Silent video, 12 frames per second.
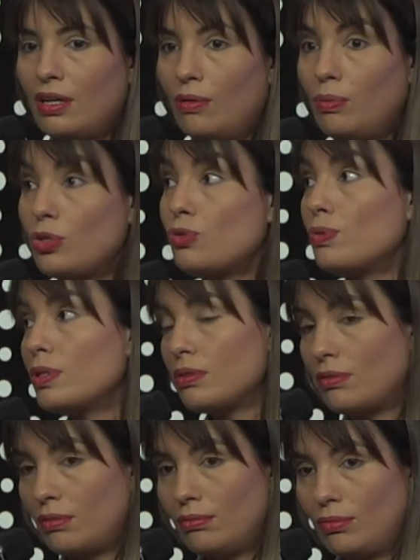which
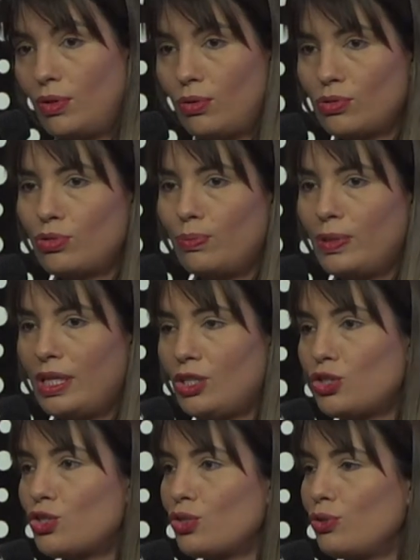will also be an
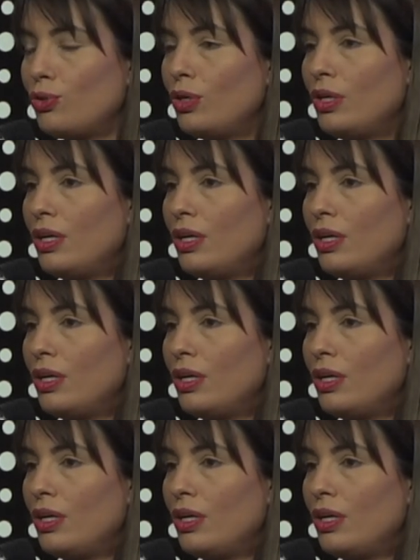issue.